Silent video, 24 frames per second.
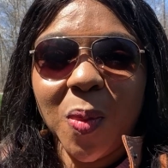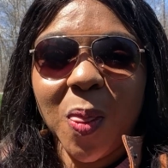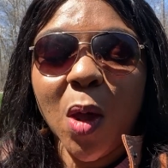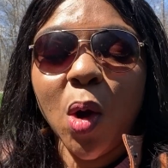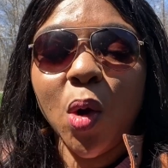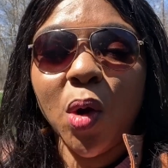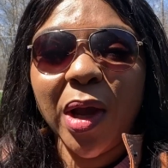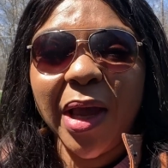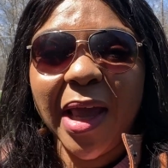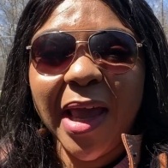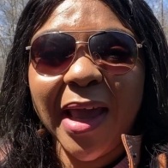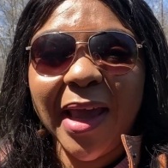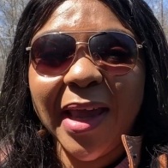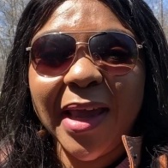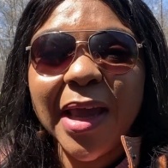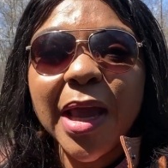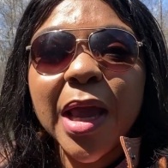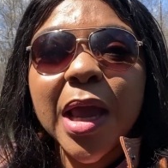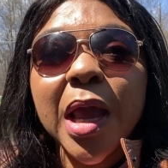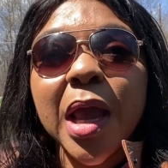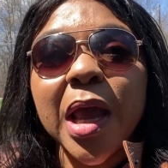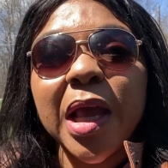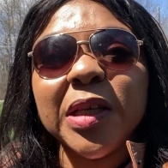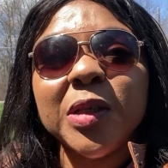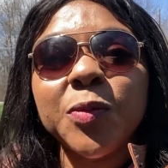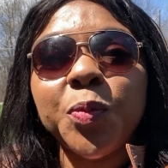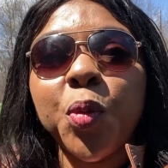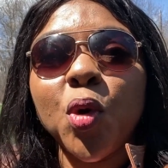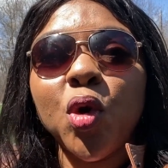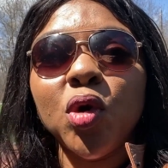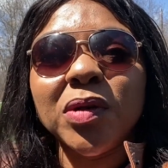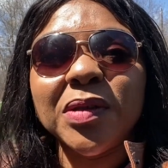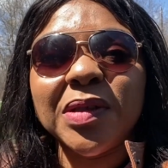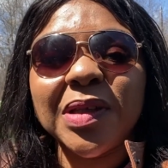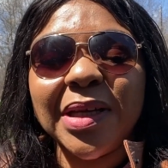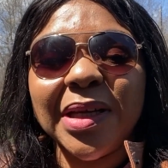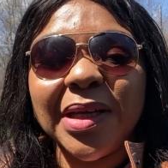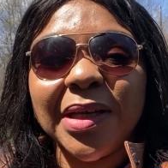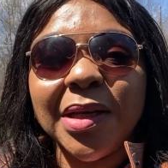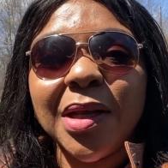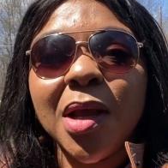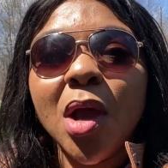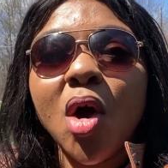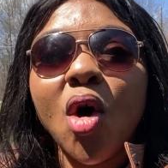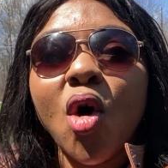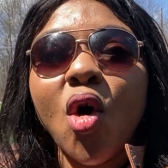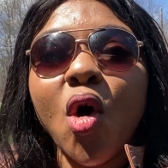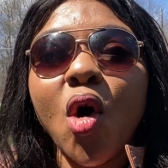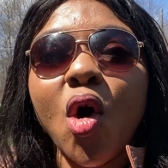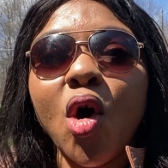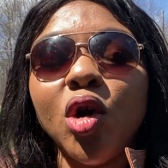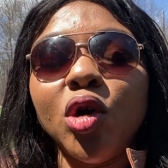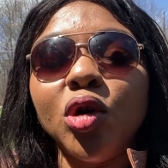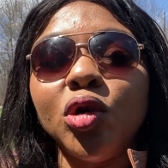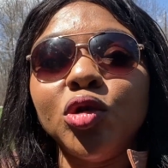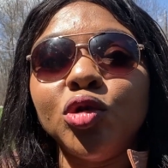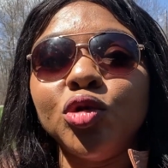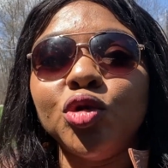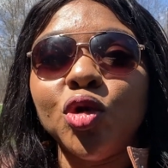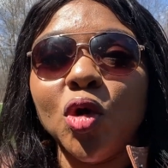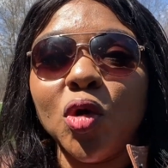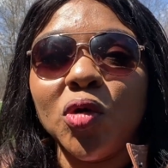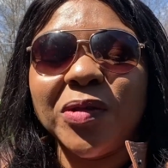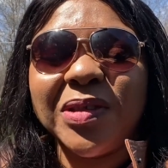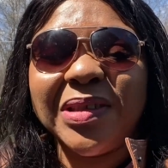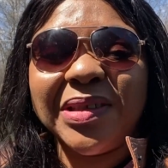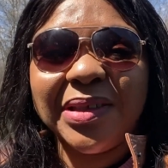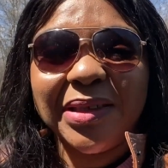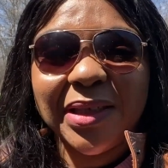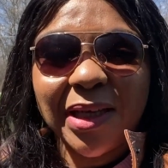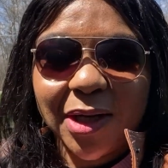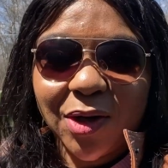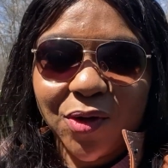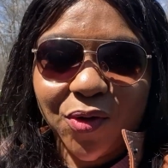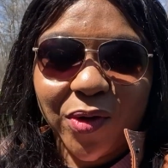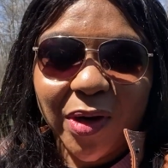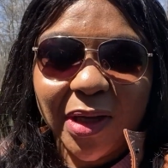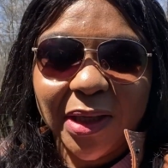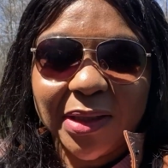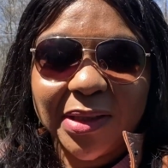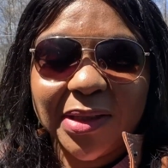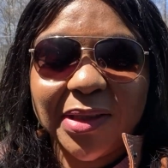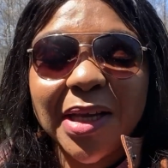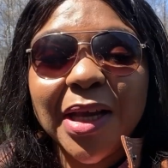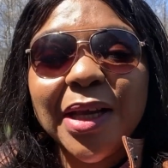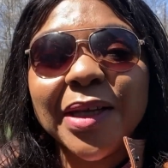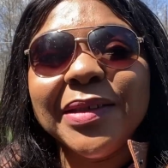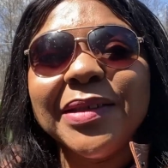okay? Exposing all those secrets